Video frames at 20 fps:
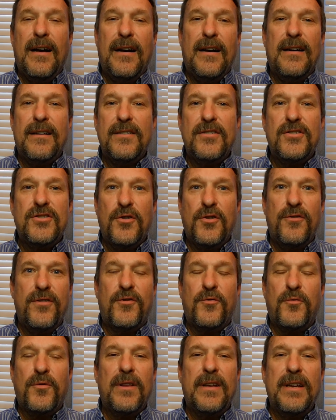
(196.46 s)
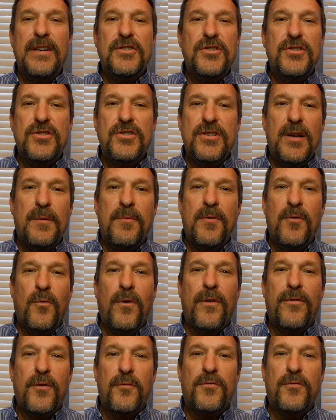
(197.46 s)
show this relationship and
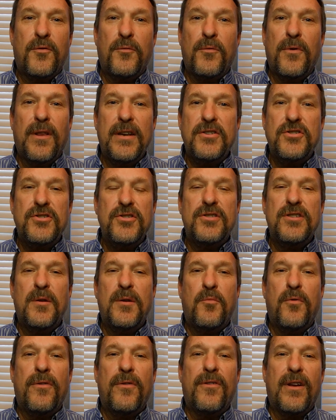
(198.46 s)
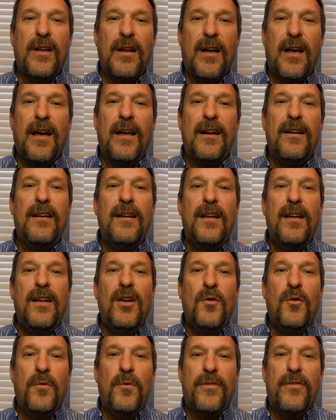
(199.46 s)
what this relationship with the God,
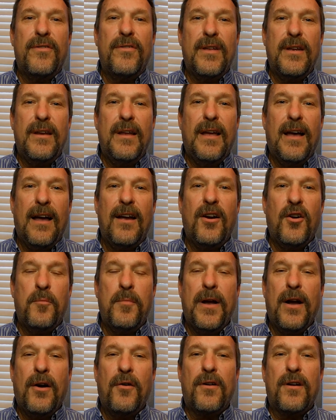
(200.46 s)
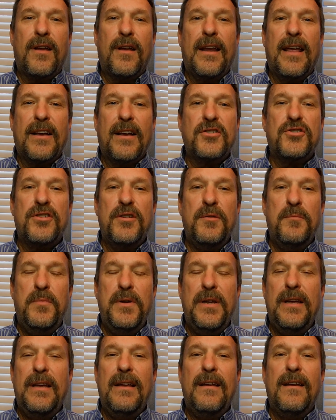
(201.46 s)
with the higher power can actually
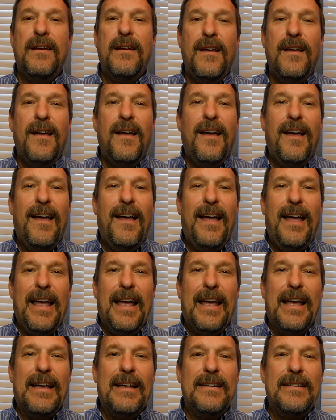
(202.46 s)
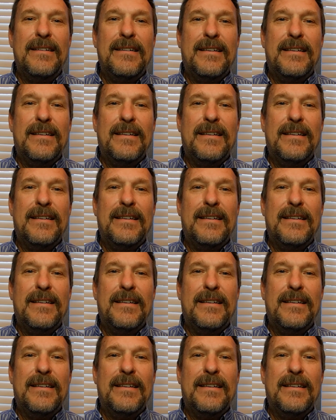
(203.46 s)
be. And